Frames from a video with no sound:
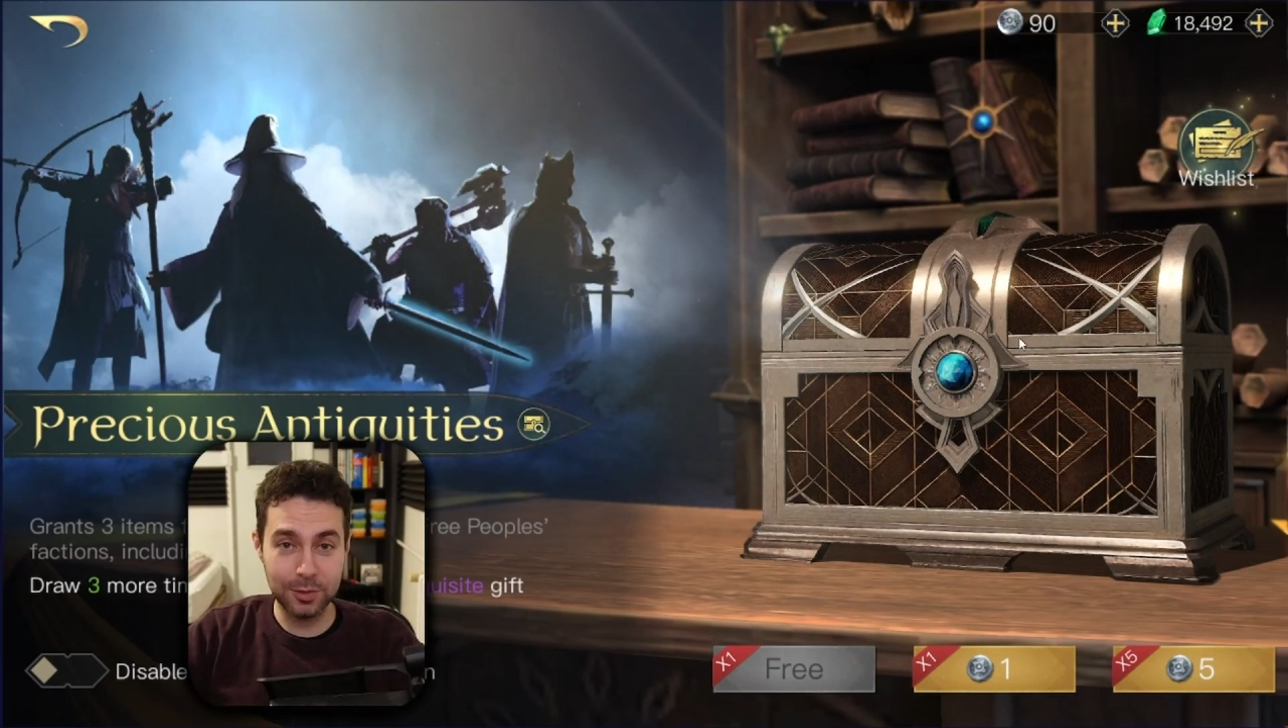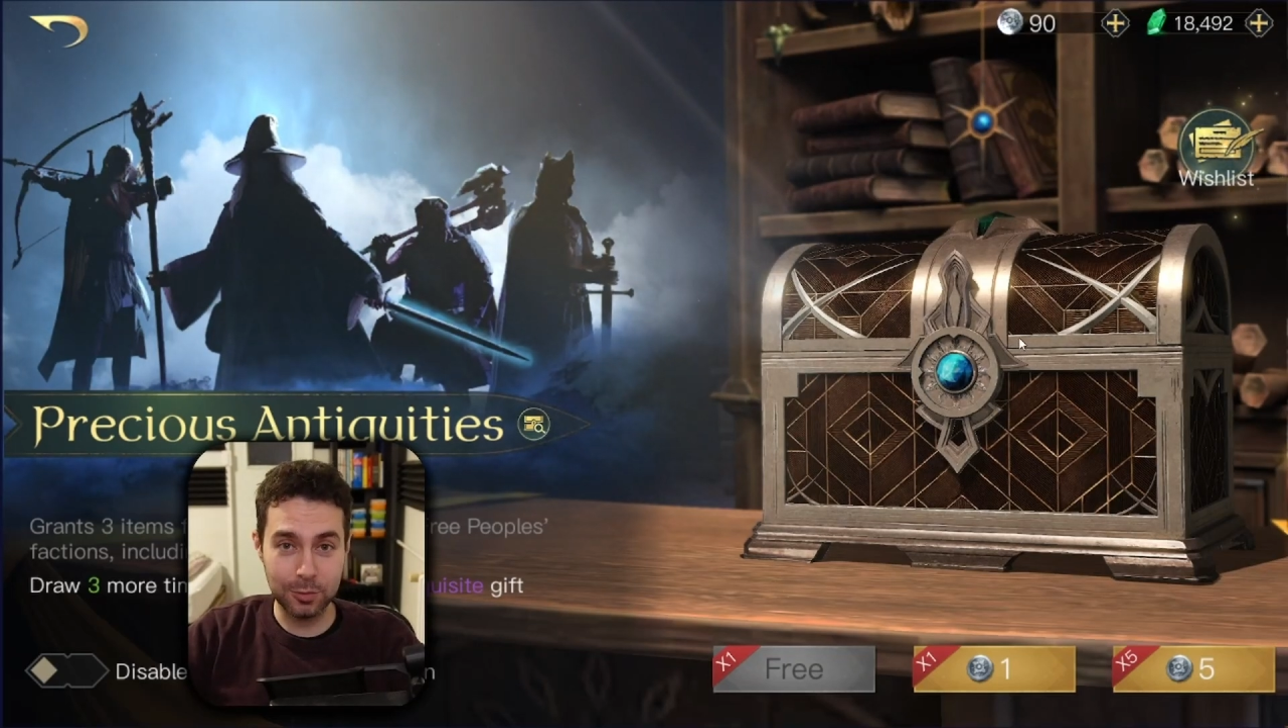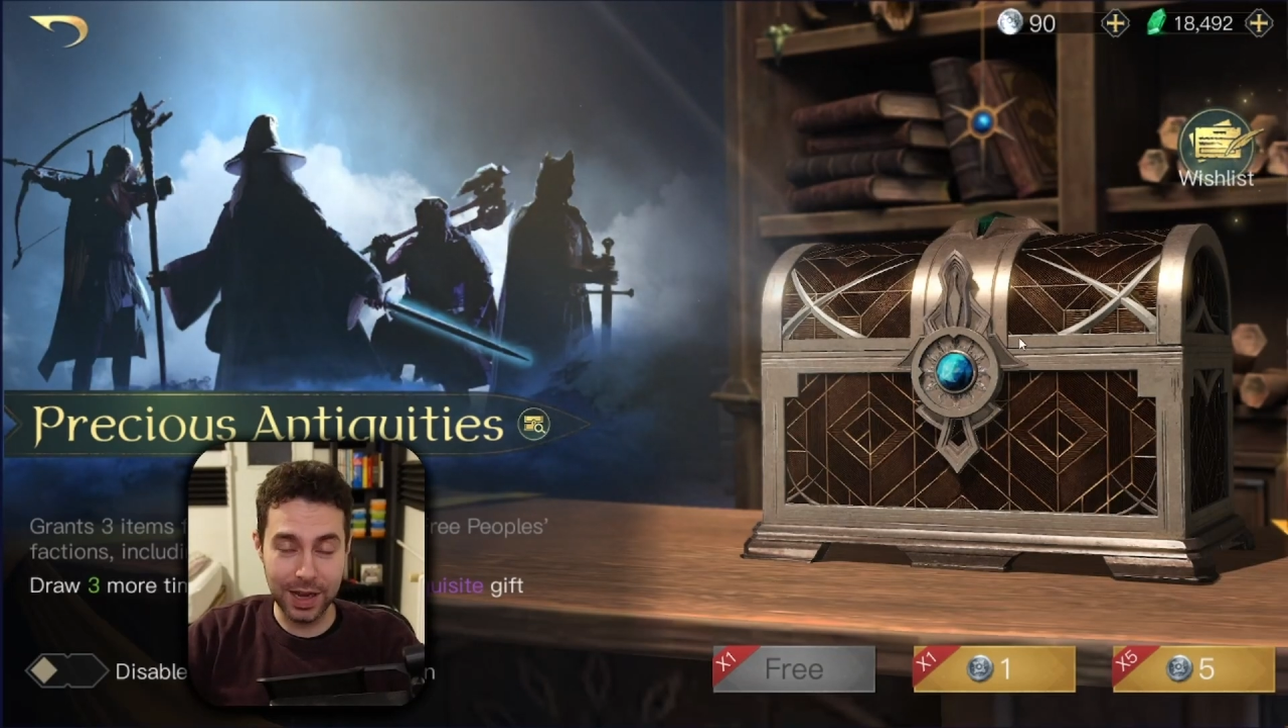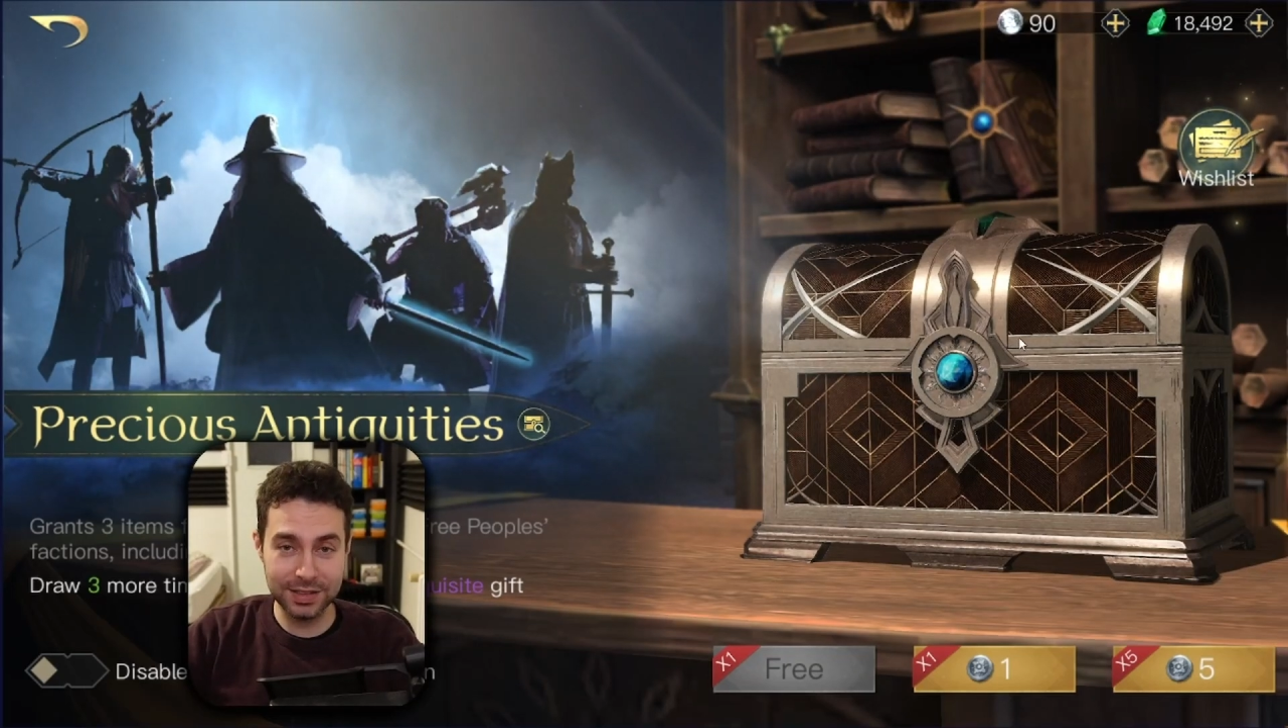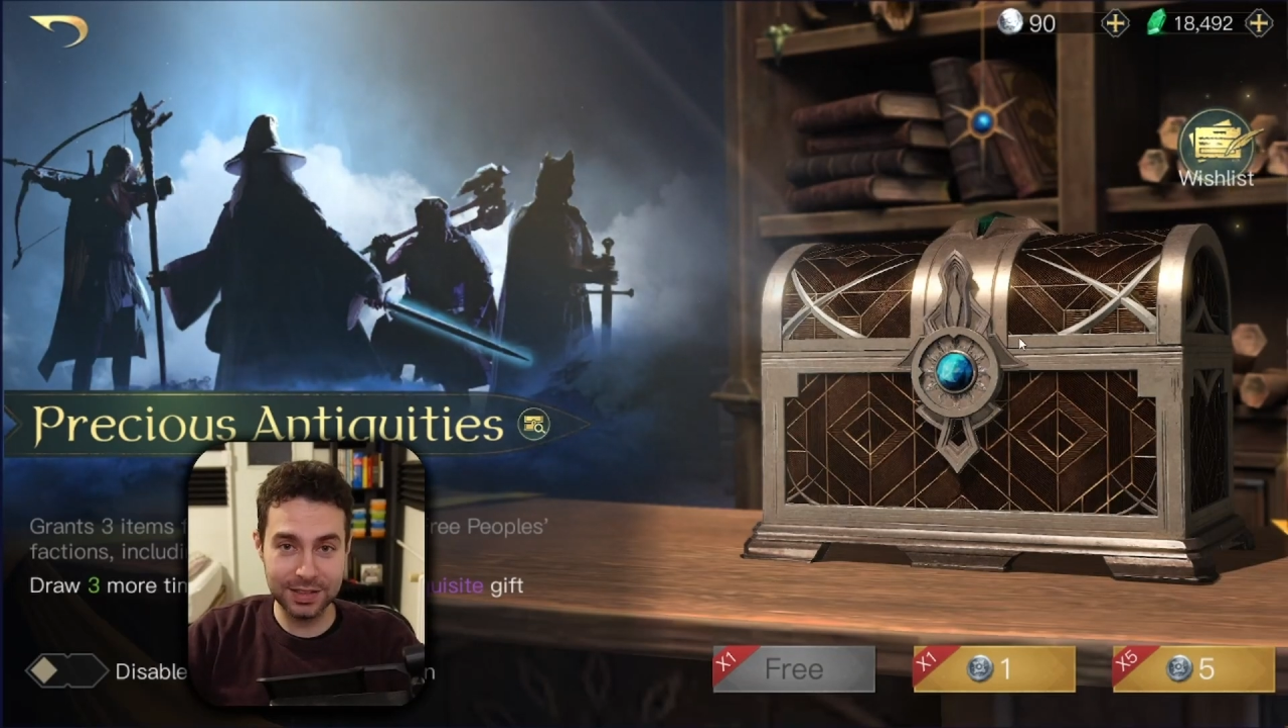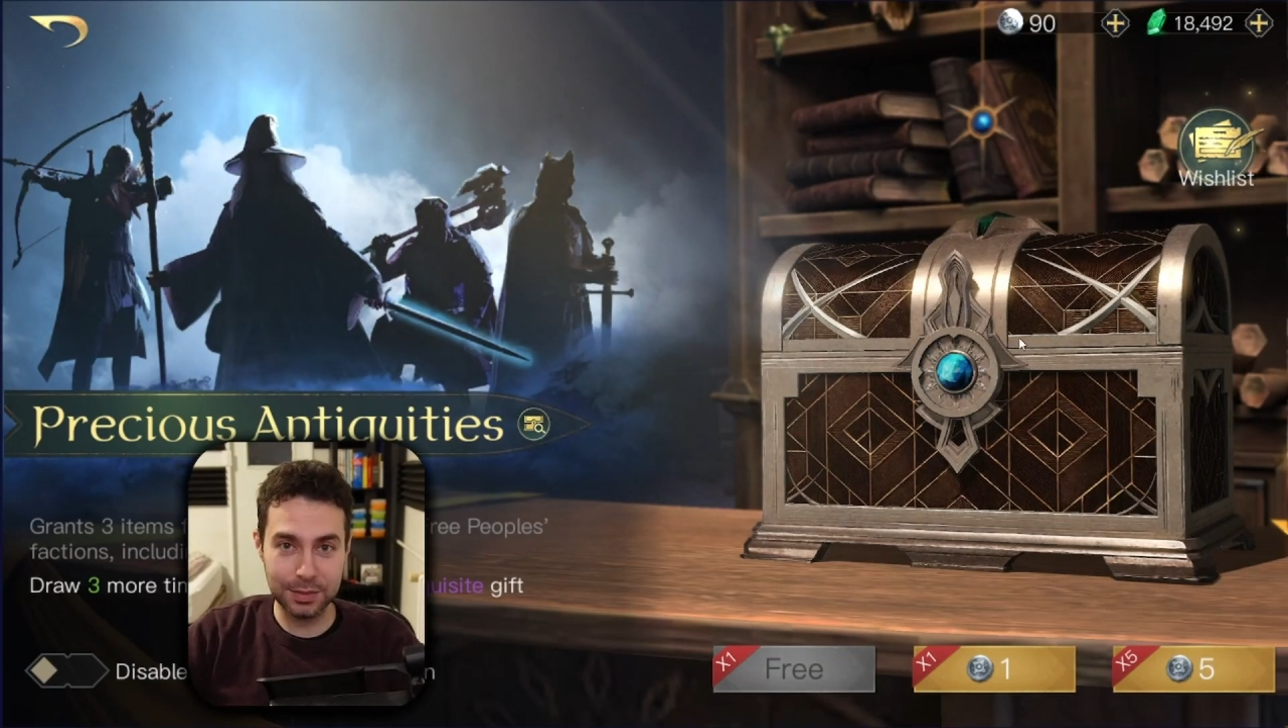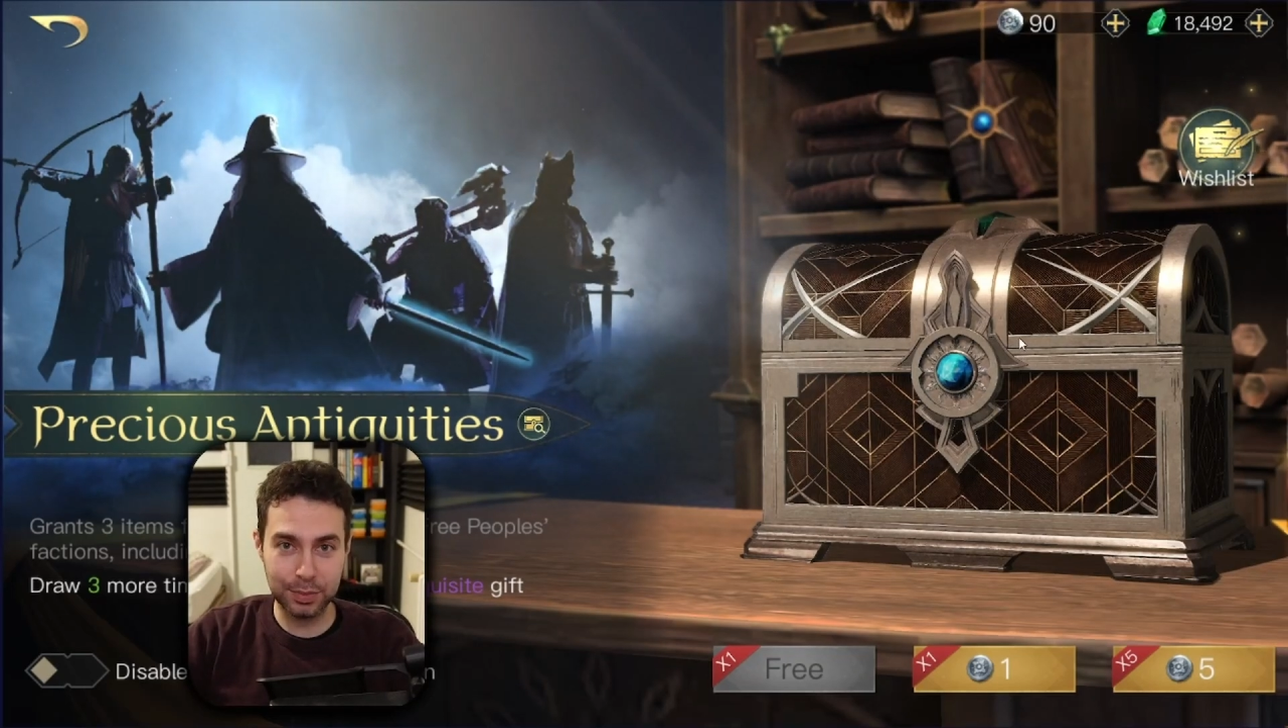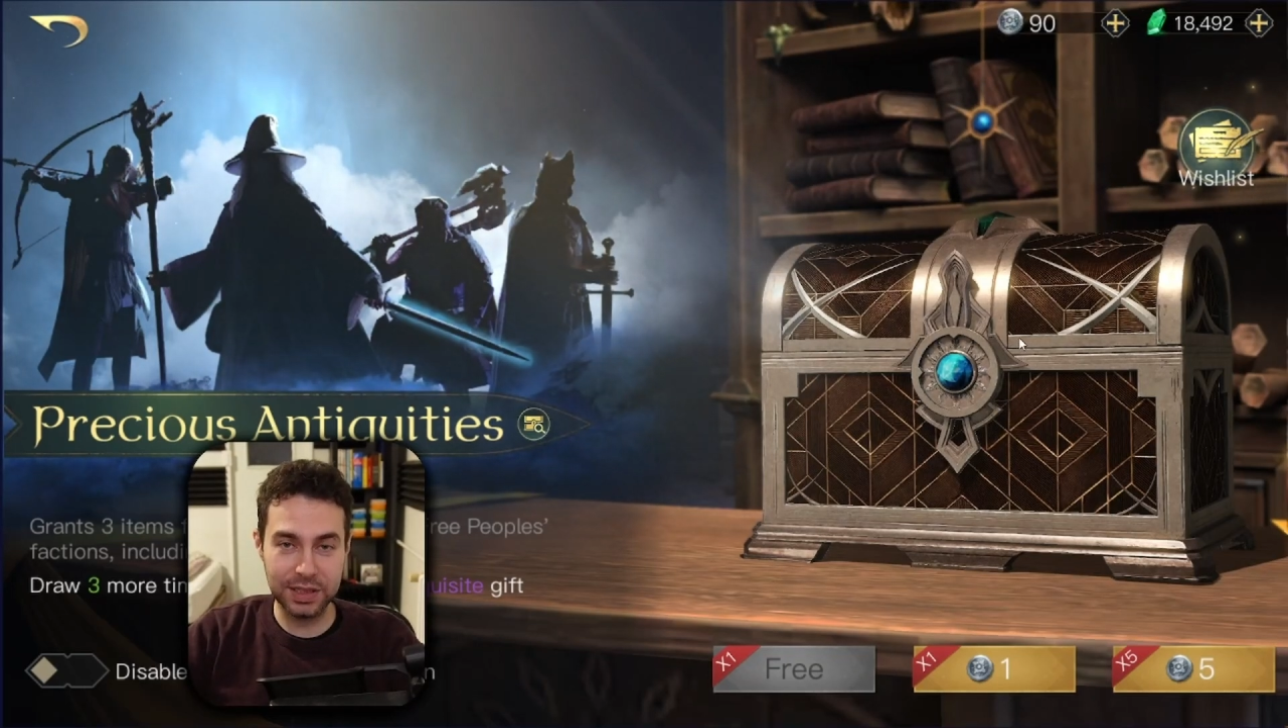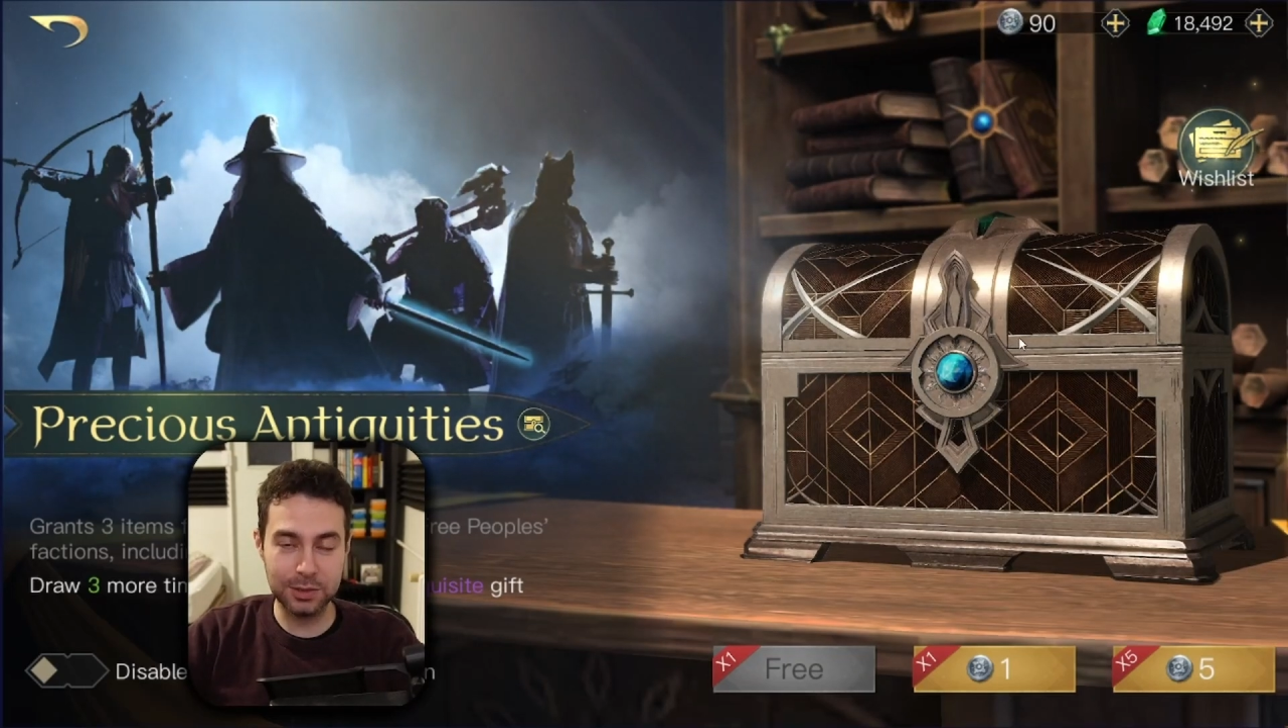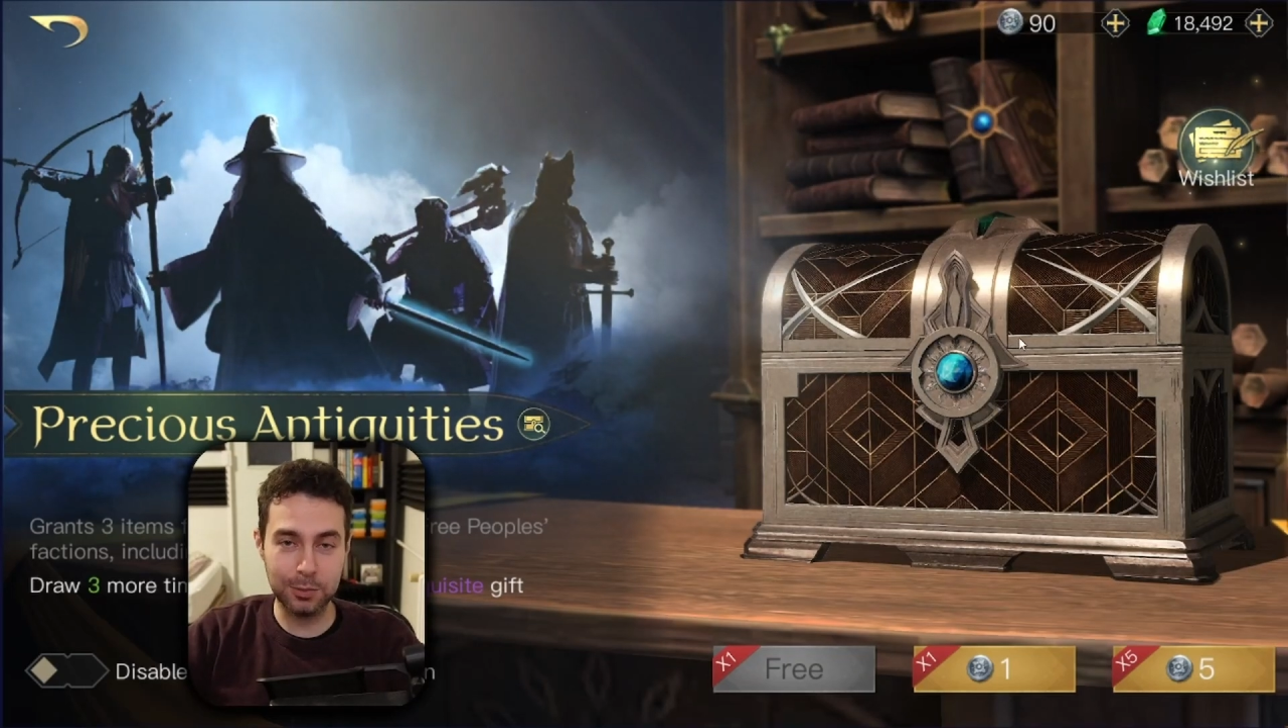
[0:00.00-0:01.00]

rest in peace